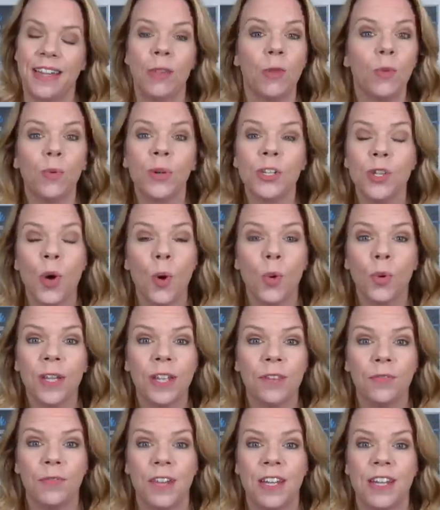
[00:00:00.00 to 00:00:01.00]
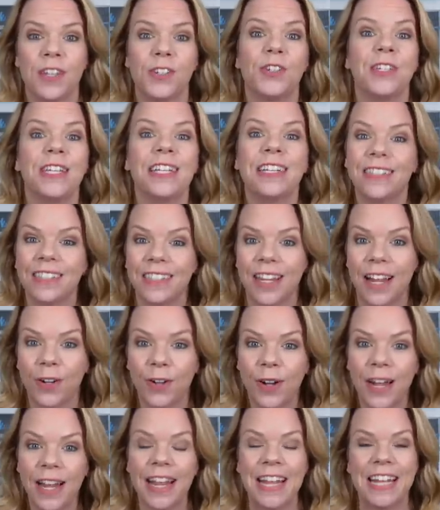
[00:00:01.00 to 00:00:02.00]
Now that we're totally finished
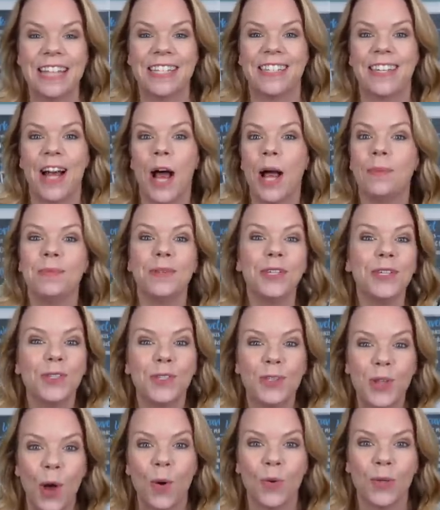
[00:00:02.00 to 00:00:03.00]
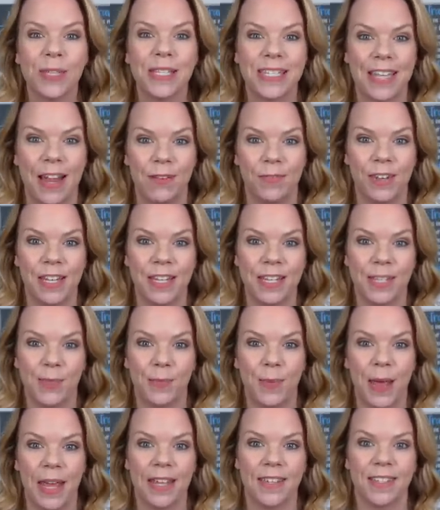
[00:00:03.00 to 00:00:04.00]
decluttering, it's time to zone Stephanie's
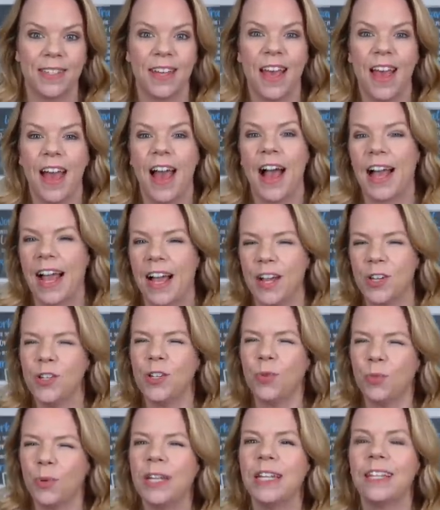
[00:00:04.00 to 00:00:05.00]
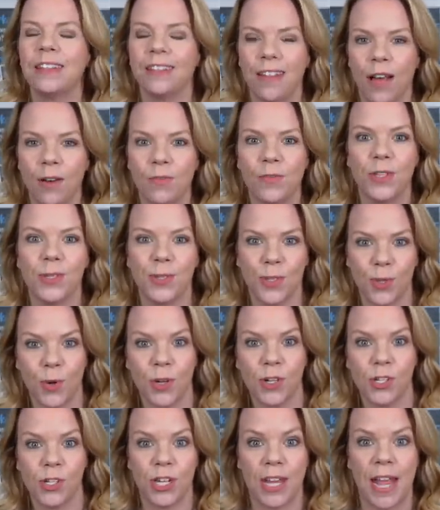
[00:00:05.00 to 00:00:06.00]
space. I actually really love the
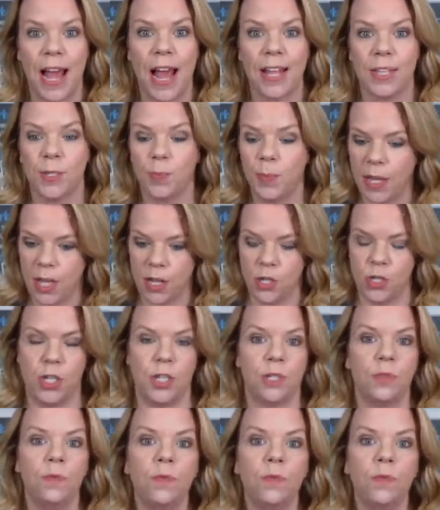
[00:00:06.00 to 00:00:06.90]
storage she has because she's